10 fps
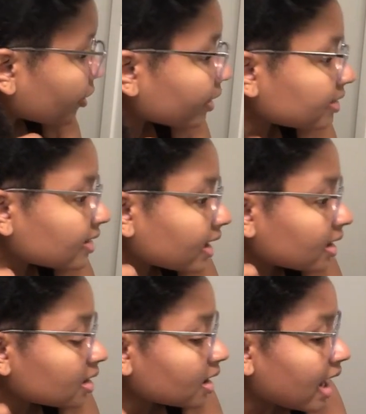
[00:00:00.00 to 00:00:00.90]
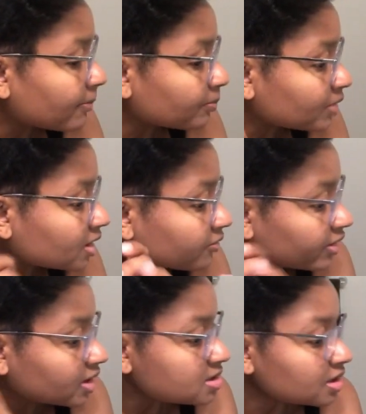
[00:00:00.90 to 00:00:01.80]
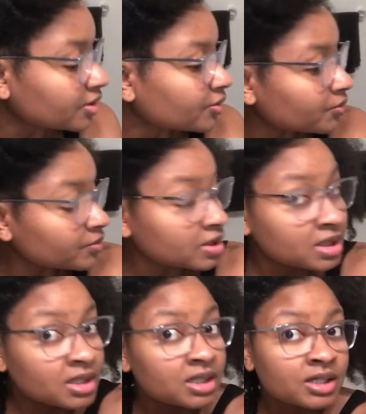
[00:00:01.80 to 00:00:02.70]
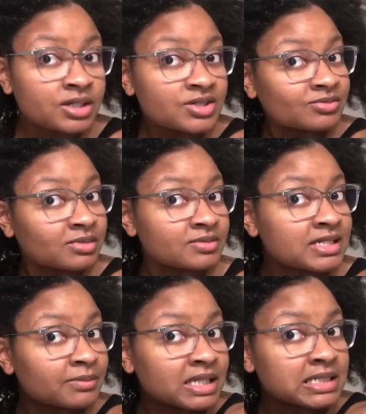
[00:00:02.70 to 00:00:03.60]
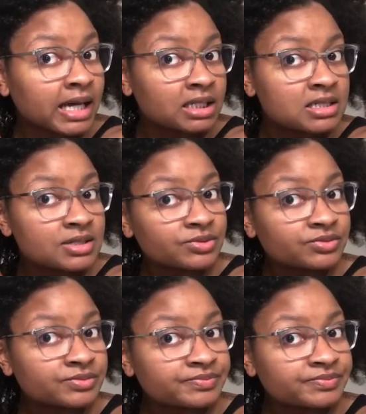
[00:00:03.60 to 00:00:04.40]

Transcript: knowing that I'm getting ready to go to see my stylist soon.